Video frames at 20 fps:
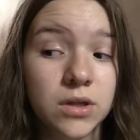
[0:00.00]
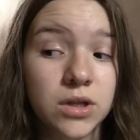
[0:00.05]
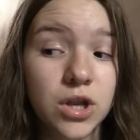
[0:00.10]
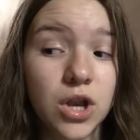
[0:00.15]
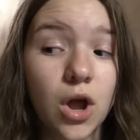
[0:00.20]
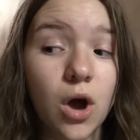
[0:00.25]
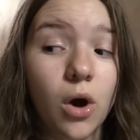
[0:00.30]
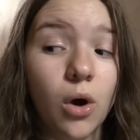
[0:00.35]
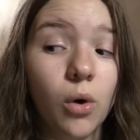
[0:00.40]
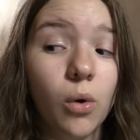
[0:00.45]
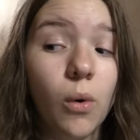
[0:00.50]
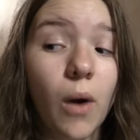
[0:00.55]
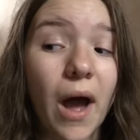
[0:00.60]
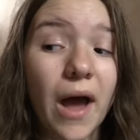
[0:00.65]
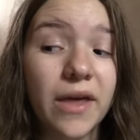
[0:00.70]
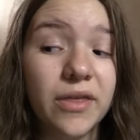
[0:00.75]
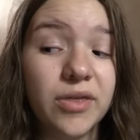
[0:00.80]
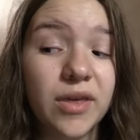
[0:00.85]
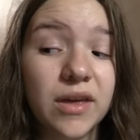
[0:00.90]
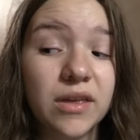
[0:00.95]
No,
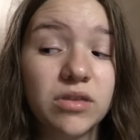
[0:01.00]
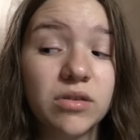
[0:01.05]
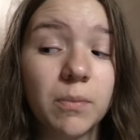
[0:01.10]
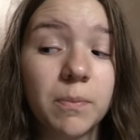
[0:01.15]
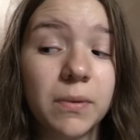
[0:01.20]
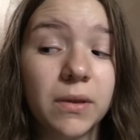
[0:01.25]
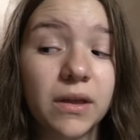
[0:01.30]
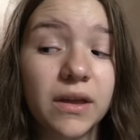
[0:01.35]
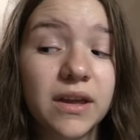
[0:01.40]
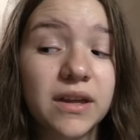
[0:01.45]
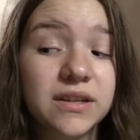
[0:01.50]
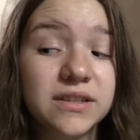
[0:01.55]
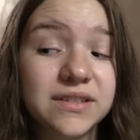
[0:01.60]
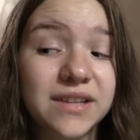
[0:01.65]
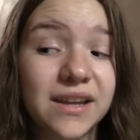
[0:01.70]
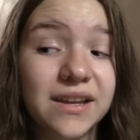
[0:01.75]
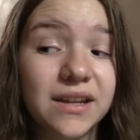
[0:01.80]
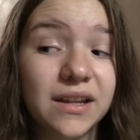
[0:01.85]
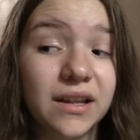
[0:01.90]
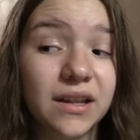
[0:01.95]
I think the plant
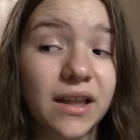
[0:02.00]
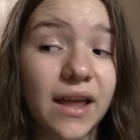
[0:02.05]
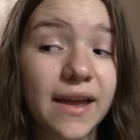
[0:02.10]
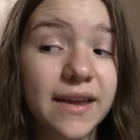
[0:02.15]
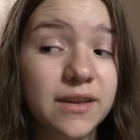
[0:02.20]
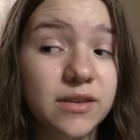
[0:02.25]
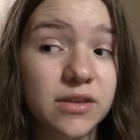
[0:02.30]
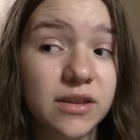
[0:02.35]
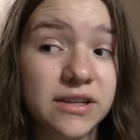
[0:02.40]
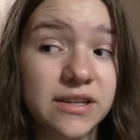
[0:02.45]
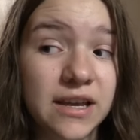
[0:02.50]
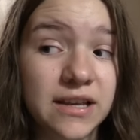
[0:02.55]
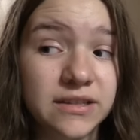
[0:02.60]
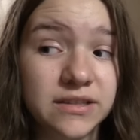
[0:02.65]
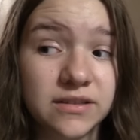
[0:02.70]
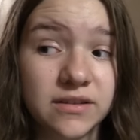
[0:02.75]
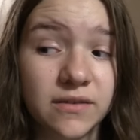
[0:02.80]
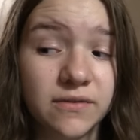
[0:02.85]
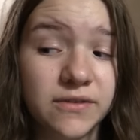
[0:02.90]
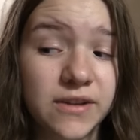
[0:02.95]
didn't like the
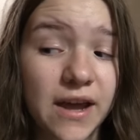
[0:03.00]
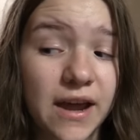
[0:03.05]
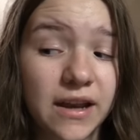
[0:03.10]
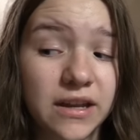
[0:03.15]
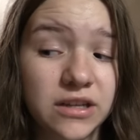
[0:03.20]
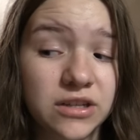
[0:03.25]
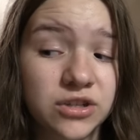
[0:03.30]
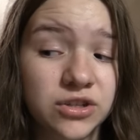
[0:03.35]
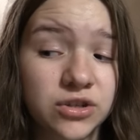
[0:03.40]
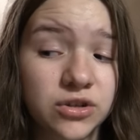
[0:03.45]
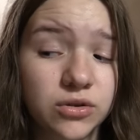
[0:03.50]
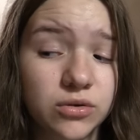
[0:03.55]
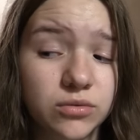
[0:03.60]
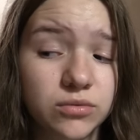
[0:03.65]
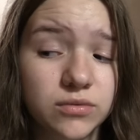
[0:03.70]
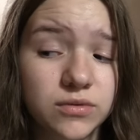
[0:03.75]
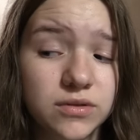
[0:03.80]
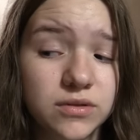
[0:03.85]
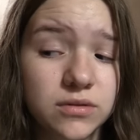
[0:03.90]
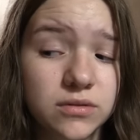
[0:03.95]
taste of Daddy's
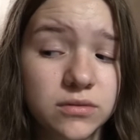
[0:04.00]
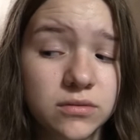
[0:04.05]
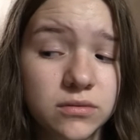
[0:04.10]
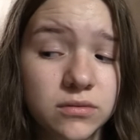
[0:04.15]
shoes.